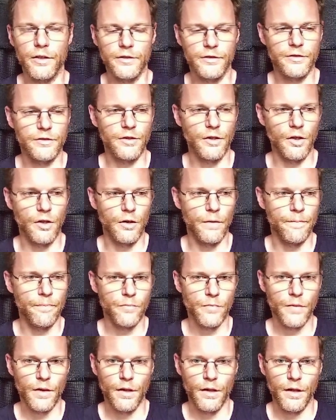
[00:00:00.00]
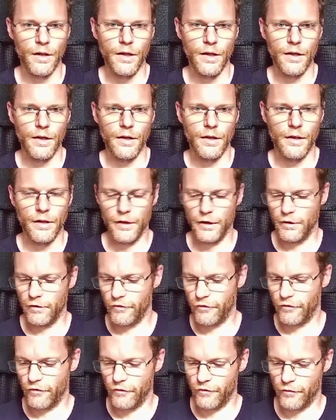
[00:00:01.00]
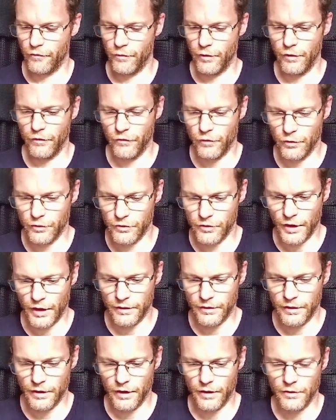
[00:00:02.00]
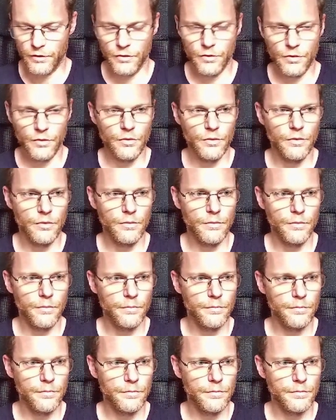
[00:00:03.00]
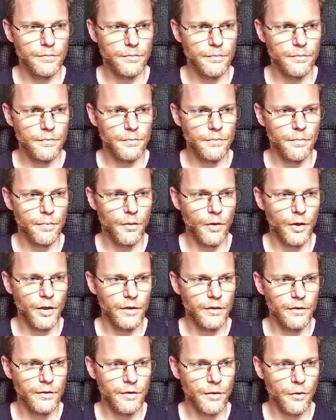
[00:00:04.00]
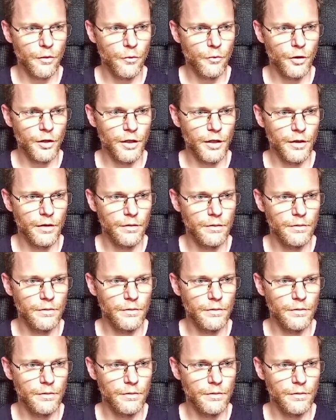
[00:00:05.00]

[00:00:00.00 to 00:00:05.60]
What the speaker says: So if you set that to 0.3,